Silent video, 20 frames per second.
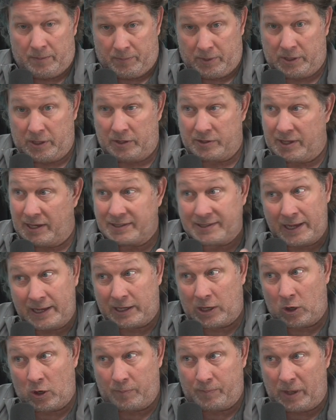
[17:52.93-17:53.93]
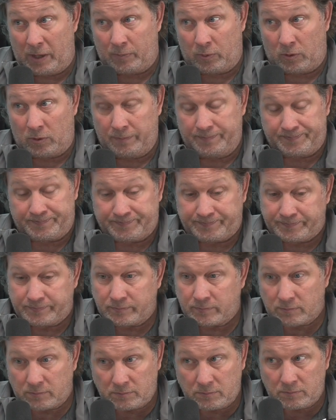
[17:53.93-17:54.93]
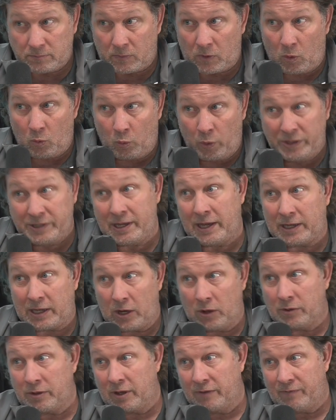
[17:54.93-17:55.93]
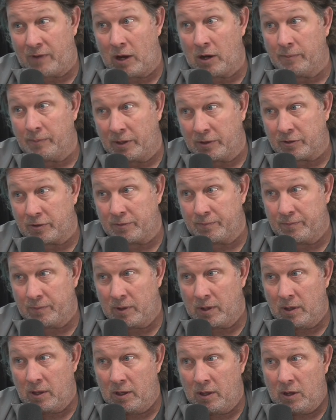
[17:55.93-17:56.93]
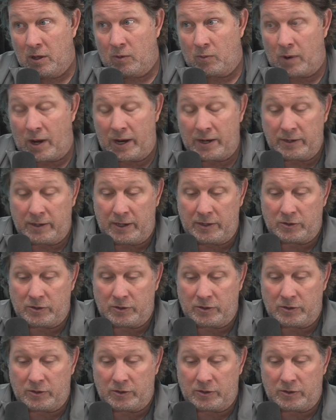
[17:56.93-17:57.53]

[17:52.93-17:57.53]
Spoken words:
Because they take care of people, we take care of the environments, right?